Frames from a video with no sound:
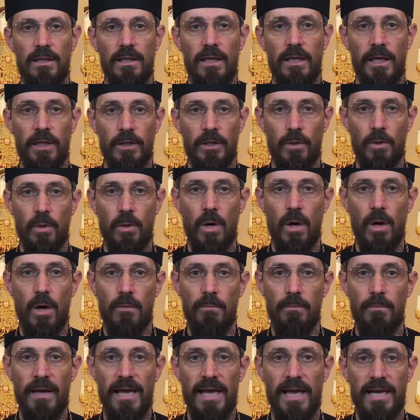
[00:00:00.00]
and call
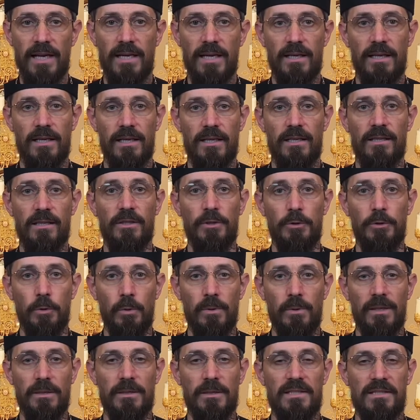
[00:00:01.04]
back the
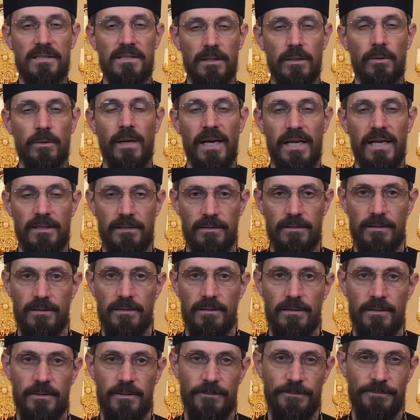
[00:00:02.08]
Eucharistic rite.
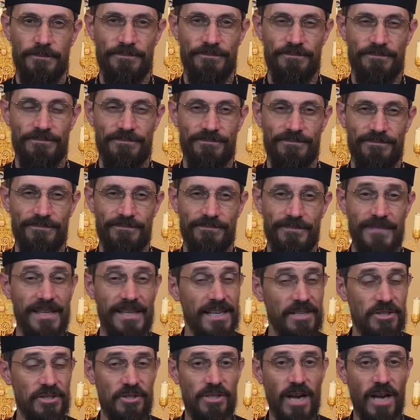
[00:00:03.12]

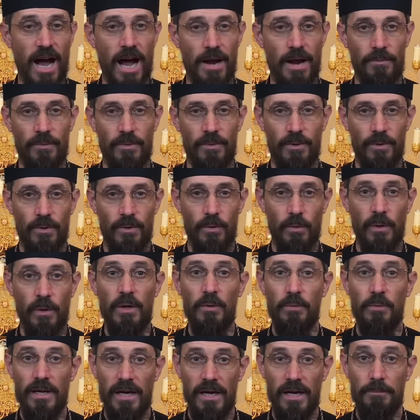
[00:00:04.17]
Each time when
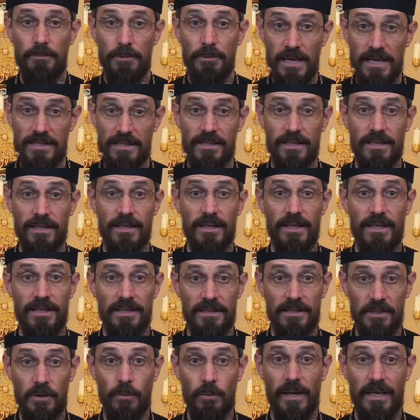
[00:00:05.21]
we are present at the
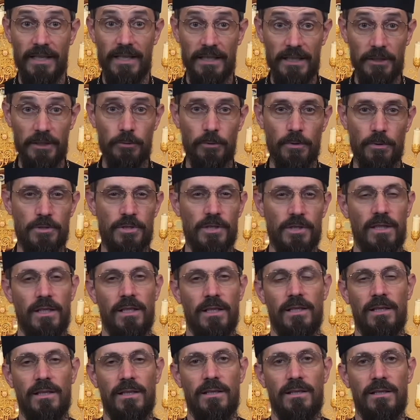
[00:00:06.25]
divine liturgy,
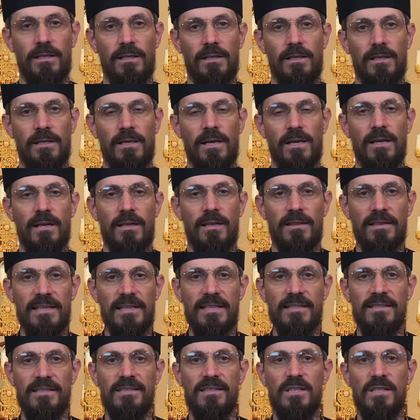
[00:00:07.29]

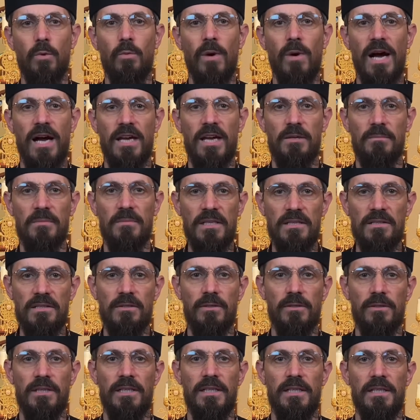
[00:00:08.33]
this divine
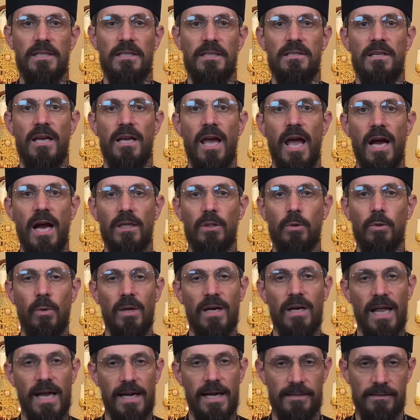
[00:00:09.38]
mystery is
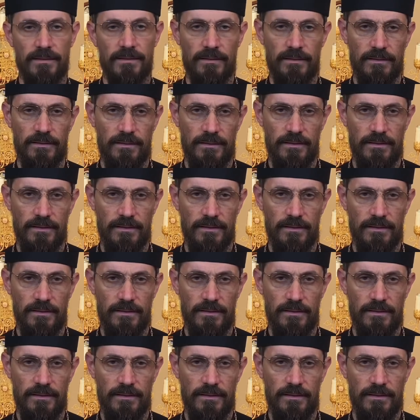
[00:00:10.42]
actualized.